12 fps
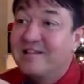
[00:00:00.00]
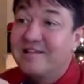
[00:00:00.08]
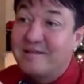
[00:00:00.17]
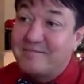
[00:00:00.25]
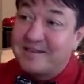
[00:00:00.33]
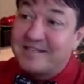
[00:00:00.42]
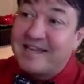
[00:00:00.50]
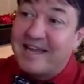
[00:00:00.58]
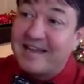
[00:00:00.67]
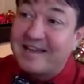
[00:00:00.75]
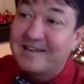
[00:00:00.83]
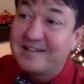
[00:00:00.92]
Let me
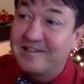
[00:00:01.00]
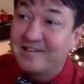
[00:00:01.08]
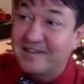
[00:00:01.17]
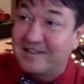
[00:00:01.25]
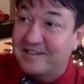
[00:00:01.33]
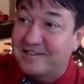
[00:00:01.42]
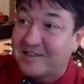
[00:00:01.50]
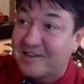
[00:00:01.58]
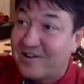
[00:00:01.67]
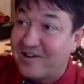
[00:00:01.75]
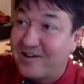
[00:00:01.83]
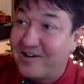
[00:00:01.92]
take a look at this
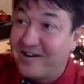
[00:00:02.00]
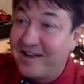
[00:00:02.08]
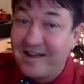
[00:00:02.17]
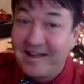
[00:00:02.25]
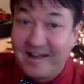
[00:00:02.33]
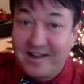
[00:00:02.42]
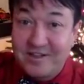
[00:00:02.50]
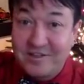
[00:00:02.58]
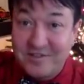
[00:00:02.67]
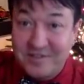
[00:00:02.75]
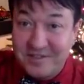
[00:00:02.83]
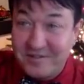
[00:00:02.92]
card. I'll
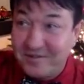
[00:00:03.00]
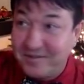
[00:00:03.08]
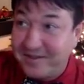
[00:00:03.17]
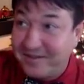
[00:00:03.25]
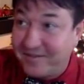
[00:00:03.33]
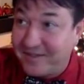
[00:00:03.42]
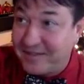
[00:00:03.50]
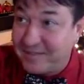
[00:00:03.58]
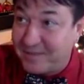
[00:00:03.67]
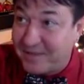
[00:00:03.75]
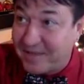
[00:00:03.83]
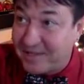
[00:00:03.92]
show it to you in a minute,
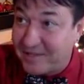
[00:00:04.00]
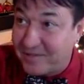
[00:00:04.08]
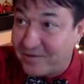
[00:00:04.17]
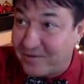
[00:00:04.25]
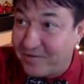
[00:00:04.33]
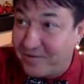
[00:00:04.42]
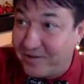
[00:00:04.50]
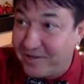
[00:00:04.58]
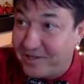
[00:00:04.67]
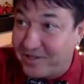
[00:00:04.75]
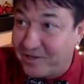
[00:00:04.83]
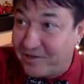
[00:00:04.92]
Facebook. I just want to
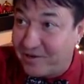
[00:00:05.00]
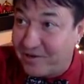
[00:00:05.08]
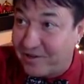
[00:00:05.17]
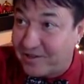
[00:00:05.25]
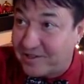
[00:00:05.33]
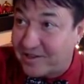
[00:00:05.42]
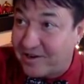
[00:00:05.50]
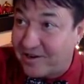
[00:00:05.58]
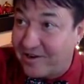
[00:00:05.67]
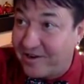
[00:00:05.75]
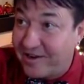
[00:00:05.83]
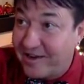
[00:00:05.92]
really show her this
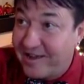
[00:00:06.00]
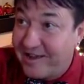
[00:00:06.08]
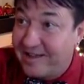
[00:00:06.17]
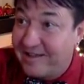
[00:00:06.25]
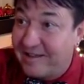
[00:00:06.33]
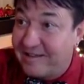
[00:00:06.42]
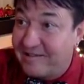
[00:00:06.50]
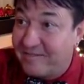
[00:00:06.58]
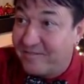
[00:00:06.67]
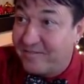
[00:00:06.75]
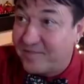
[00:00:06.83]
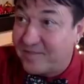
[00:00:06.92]
card.
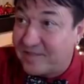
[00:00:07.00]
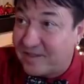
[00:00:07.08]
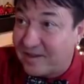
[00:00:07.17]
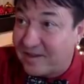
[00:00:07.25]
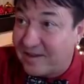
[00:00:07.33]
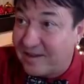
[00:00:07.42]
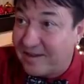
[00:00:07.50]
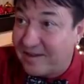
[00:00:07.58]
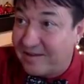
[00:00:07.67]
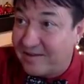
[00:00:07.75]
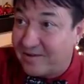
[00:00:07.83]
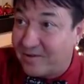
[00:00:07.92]
Um,
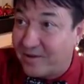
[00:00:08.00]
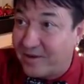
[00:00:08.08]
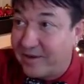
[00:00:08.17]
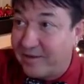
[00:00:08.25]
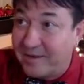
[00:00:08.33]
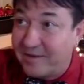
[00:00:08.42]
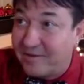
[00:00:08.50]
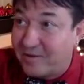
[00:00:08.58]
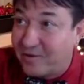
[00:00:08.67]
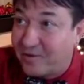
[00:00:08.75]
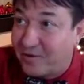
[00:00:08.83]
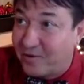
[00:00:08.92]
uh, or him. I don't
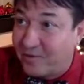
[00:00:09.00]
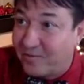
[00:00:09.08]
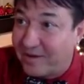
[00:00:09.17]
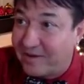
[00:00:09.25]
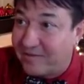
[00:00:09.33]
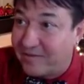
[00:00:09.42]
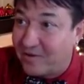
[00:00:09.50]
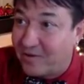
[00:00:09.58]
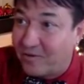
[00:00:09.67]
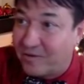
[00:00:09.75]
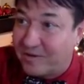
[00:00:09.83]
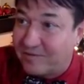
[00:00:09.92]
know who you, I don't know
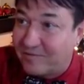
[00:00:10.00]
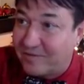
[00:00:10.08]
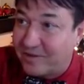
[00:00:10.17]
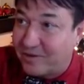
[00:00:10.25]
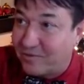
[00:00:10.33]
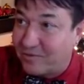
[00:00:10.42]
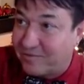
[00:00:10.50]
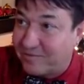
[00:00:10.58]
what, what you